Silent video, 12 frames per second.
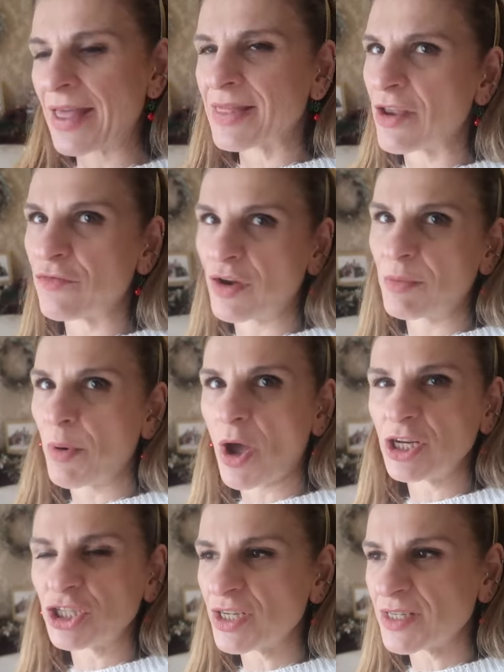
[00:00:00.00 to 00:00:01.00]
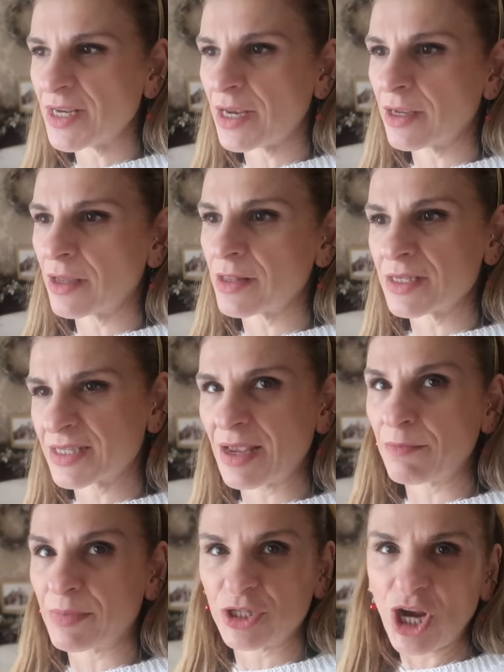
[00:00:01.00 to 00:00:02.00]
and then repurchasing the
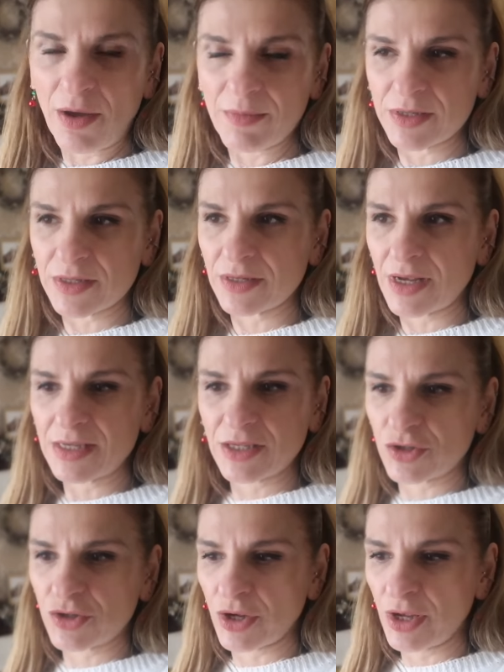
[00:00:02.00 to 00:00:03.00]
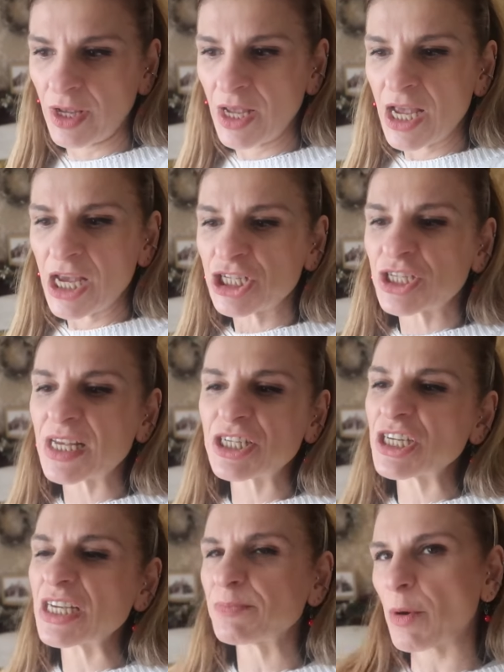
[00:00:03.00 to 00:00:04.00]
same pyjamas, I says to her. She says,
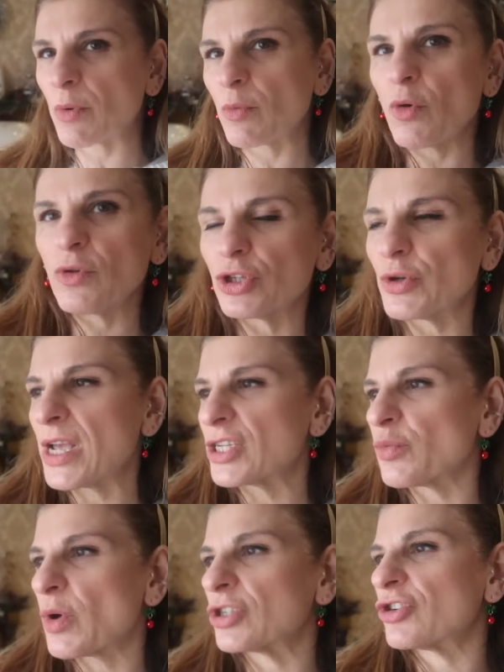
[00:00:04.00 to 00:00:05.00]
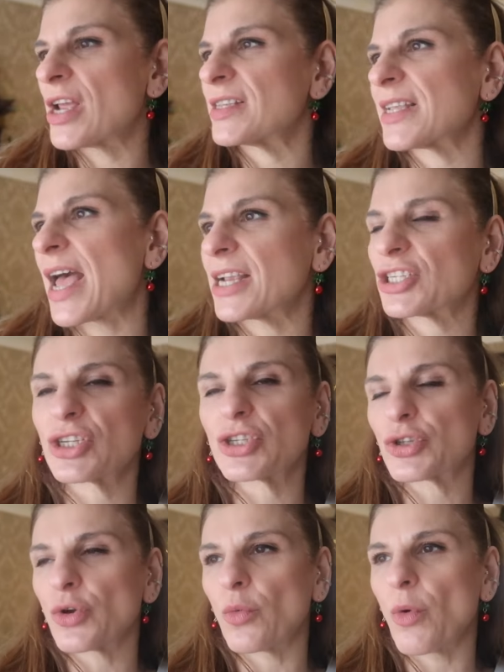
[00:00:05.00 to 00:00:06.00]
yes, but we won't do it as one transaction,
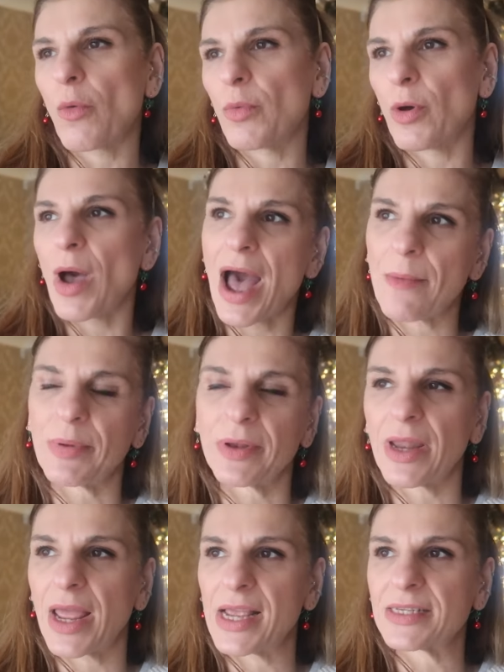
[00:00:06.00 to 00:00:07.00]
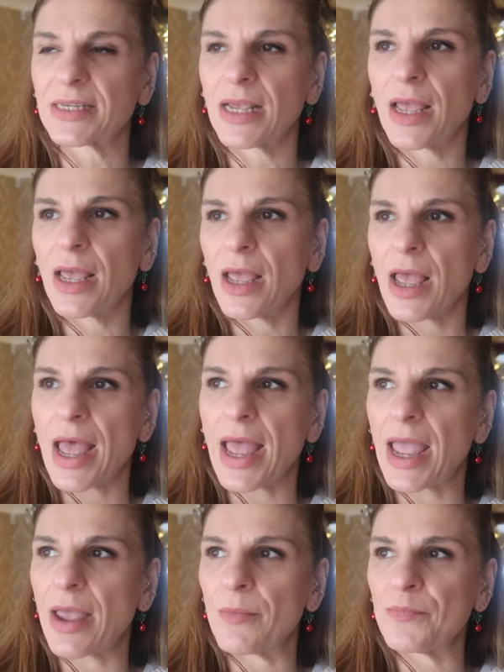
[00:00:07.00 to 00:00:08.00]
so what will happen is,
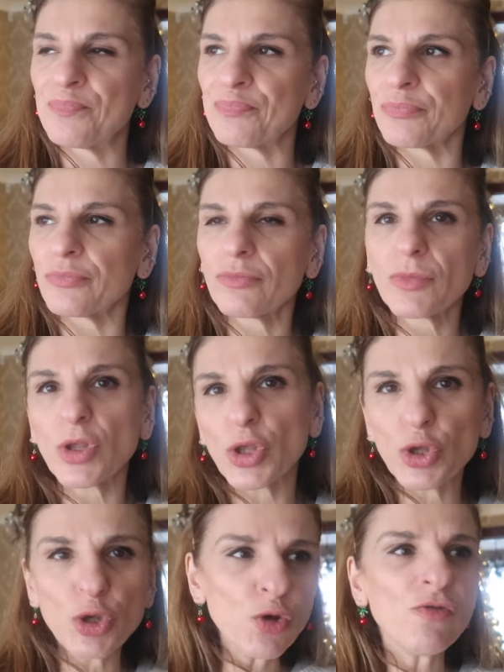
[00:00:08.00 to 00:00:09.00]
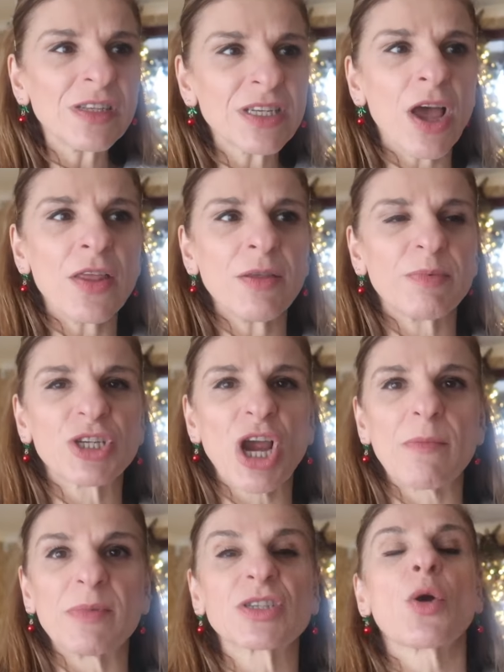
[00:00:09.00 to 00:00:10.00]
you return the
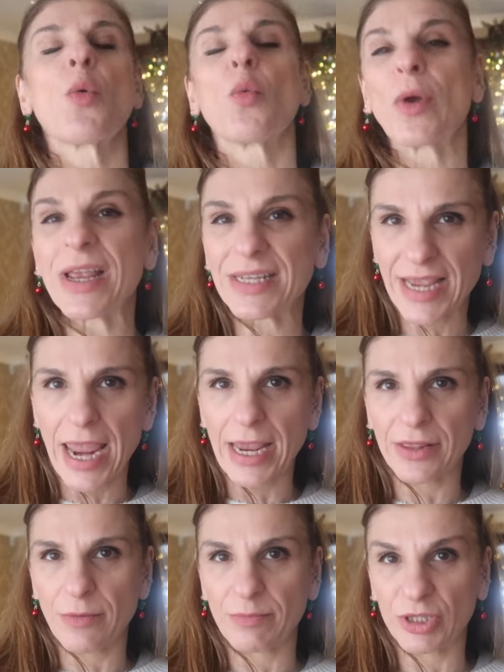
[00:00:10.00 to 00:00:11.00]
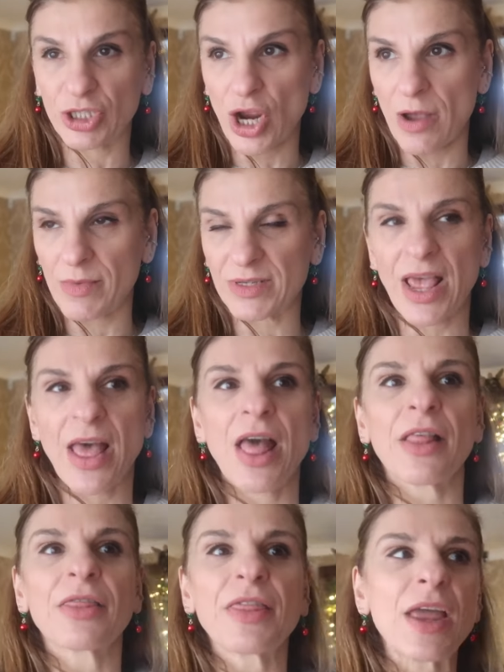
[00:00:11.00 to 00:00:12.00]
pyjamas, we take the pyjamas,
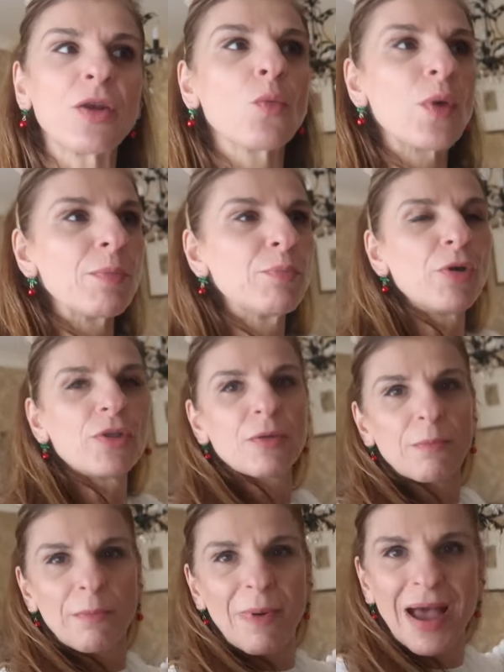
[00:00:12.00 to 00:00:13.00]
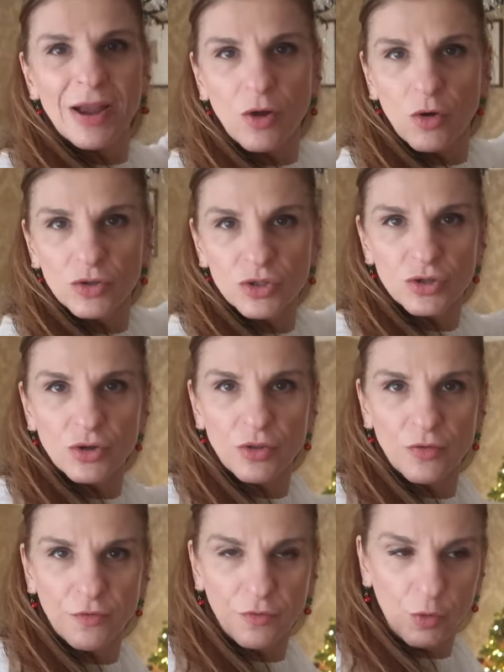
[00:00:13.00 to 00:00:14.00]
then we put them back onto the
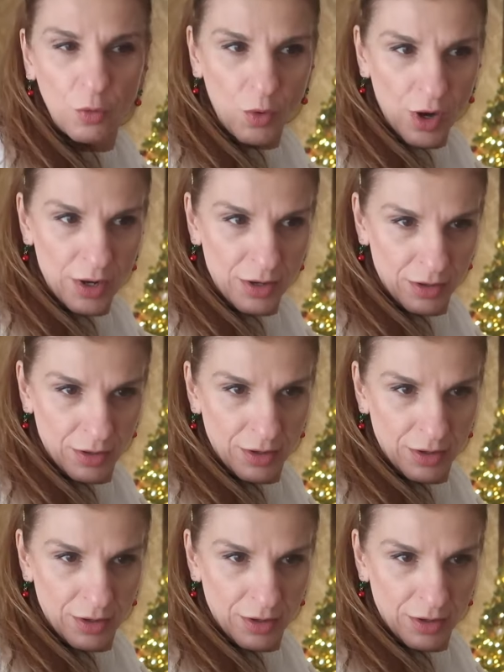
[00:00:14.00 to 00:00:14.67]
floor,